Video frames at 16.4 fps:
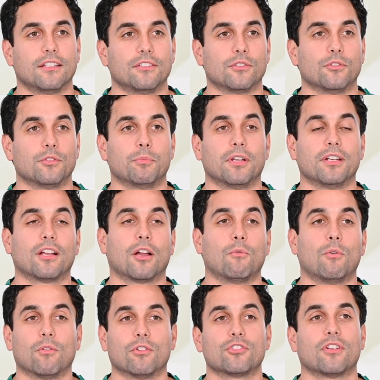So depending on
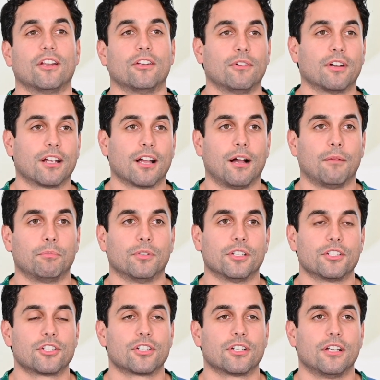what we're trying to
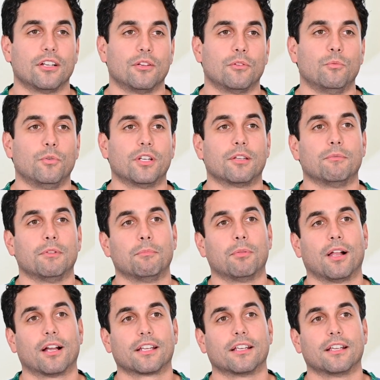accomplish, we could be
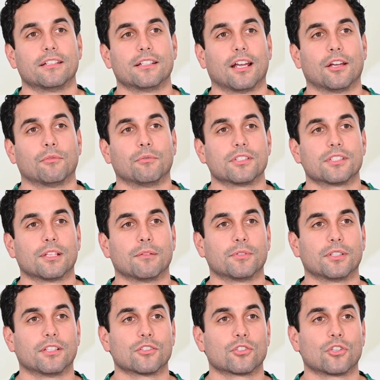blocking it down with
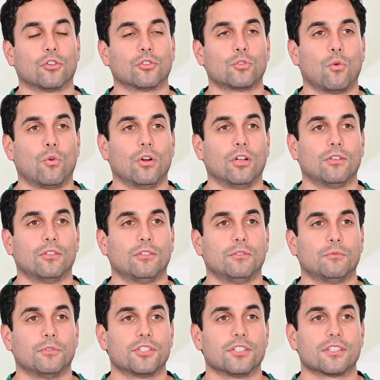something that's called coil,
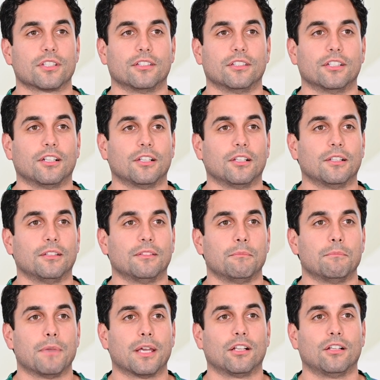which is a little
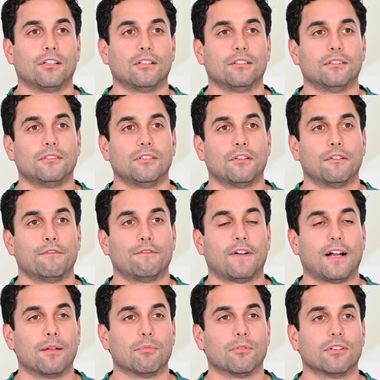metal
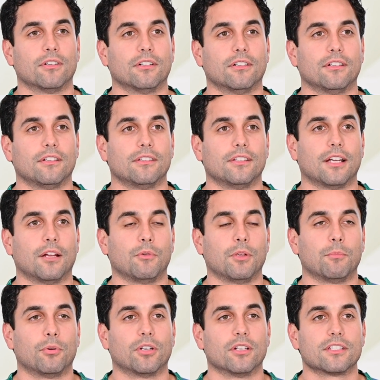fiber that
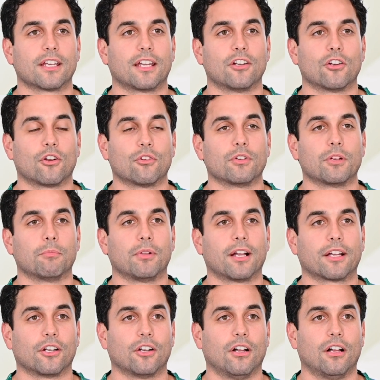we put inside an artery to
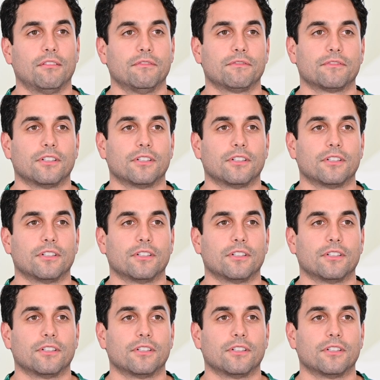block it off.